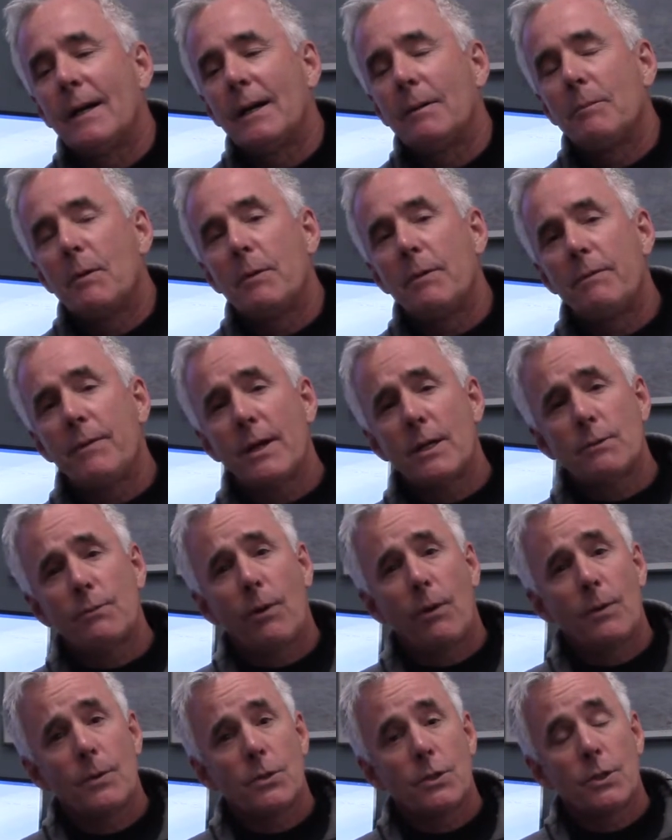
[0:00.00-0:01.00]
But we fast
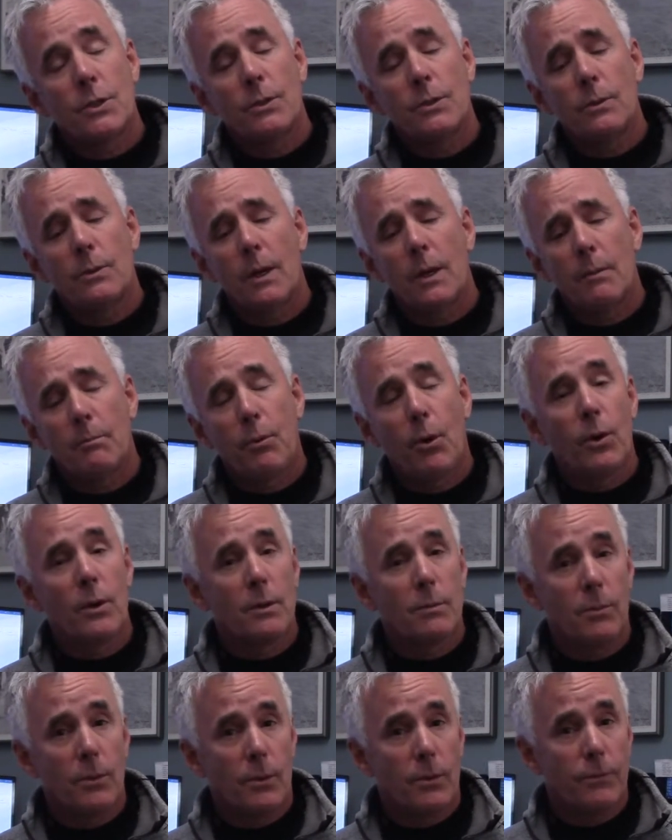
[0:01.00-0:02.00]
forward to
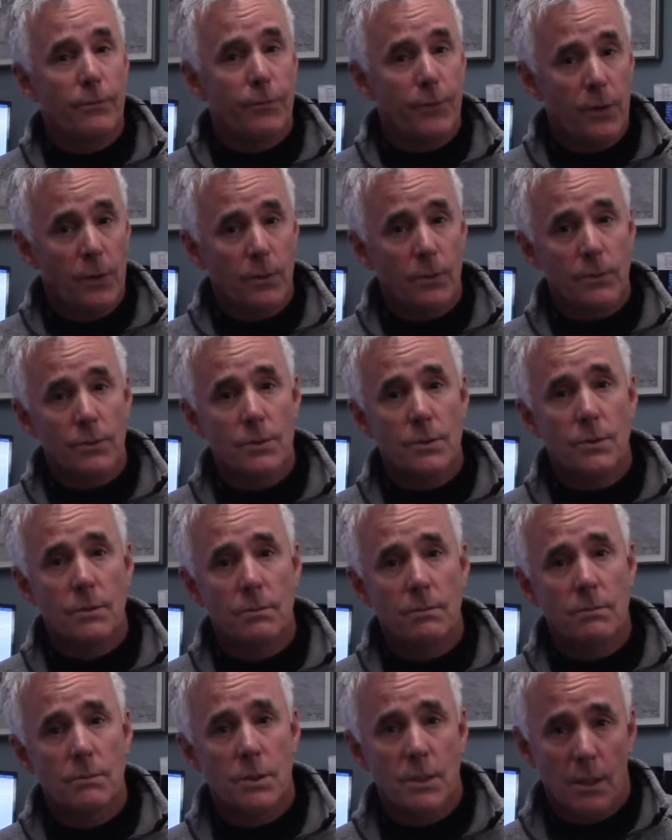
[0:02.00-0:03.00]
portable phones,
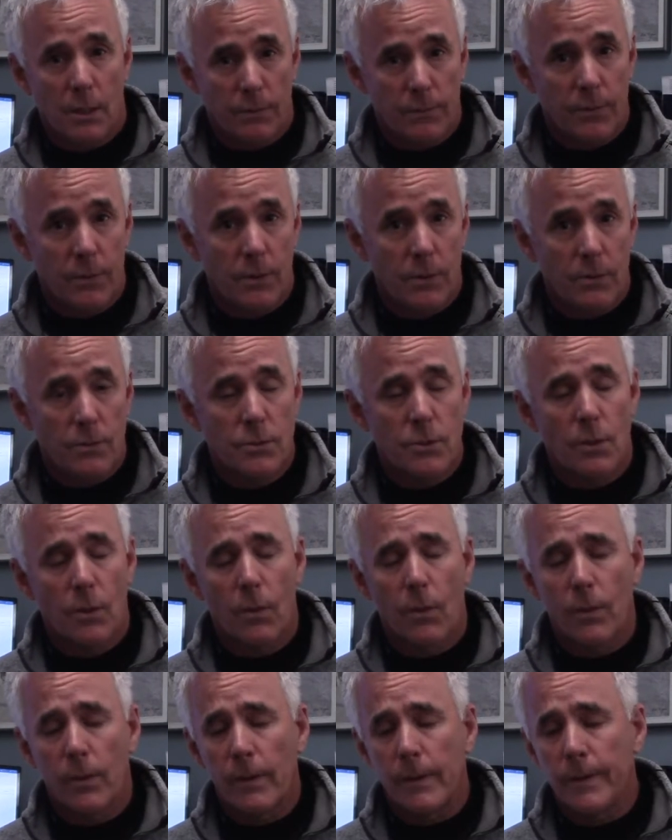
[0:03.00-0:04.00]
cell phones
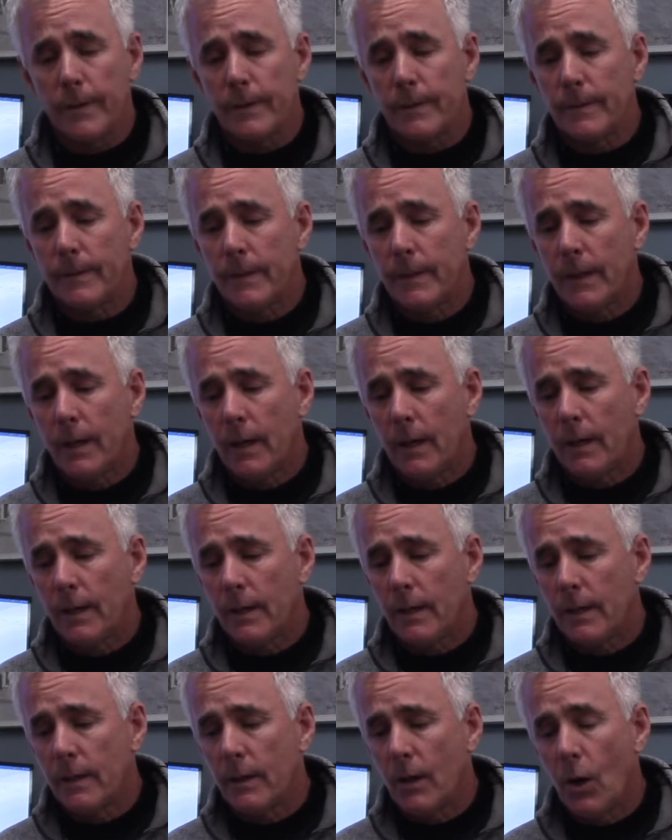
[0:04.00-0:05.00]
or
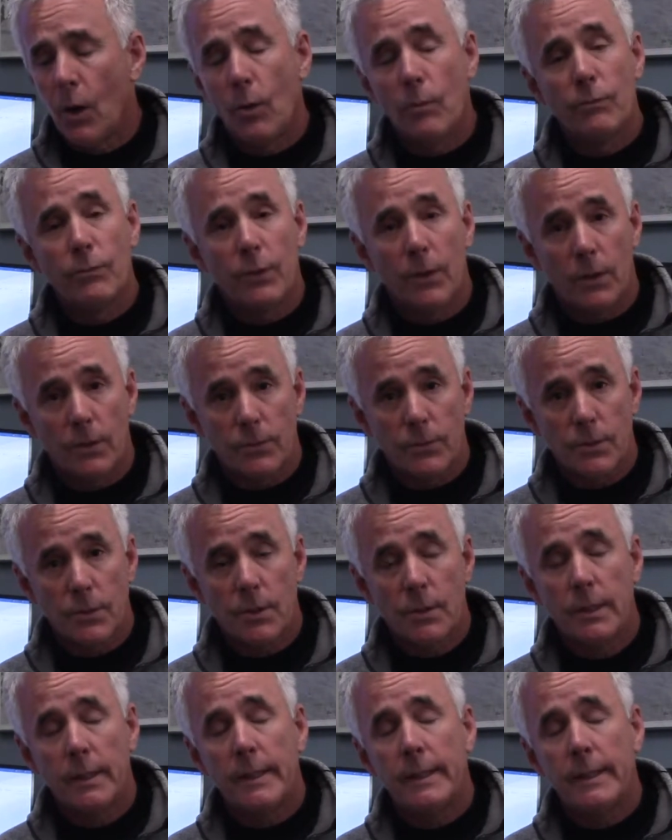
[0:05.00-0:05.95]
home phones.